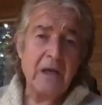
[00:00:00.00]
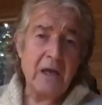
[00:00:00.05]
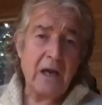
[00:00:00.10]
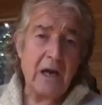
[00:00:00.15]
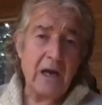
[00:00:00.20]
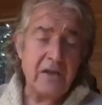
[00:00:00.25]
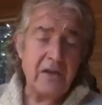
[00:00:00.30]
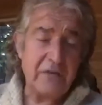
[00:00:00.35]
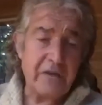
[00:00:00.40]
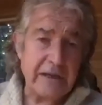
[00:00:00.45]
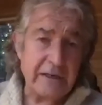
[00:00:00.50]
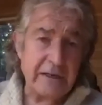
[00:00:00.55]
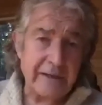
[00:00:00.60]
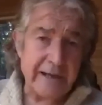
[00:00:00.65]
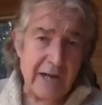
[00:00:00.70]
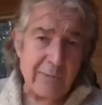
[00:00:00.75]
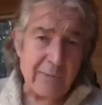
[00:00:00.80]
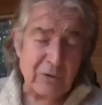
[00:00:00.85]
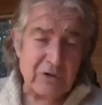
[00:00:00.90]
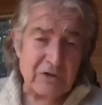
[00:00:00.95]
I think,
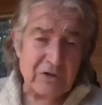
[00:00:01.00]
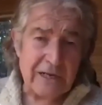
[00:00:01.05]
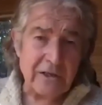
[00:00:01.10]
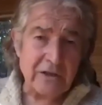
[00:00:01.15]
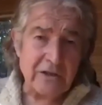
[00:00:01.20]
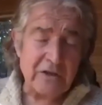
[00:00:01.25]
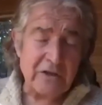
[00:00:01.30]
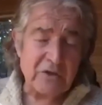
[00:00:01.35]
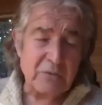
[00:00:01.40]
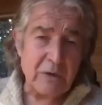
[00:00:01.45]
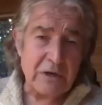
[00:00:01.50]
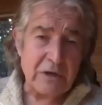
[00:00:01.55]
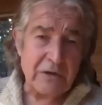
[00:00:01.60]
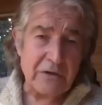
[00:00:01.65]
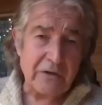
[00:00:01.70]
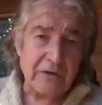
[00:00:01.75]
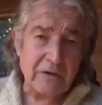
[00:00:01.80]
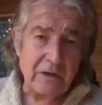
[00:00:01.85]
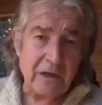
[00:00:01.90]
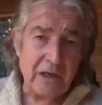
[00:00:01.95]
now present us
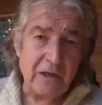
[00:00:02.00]
with